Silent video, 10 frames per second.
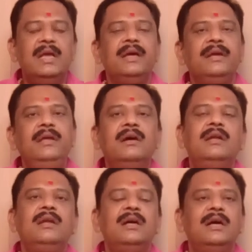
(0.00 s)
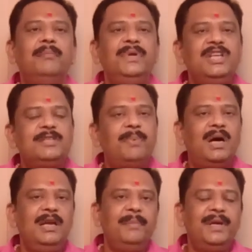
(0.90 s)
Here, British
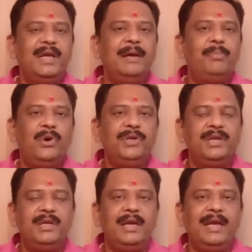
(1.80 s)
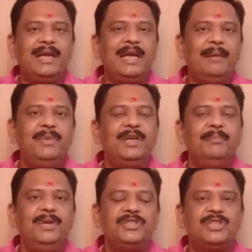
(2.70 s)
Parliament appointed a cabinet
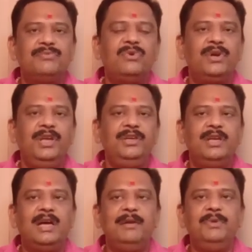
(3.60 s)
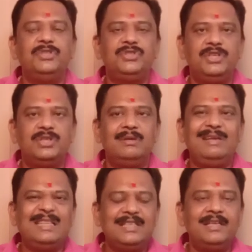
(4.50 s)
minister for Indian
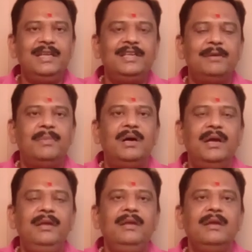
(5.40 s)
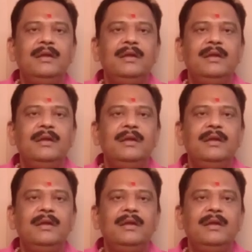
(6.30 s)
administration designated by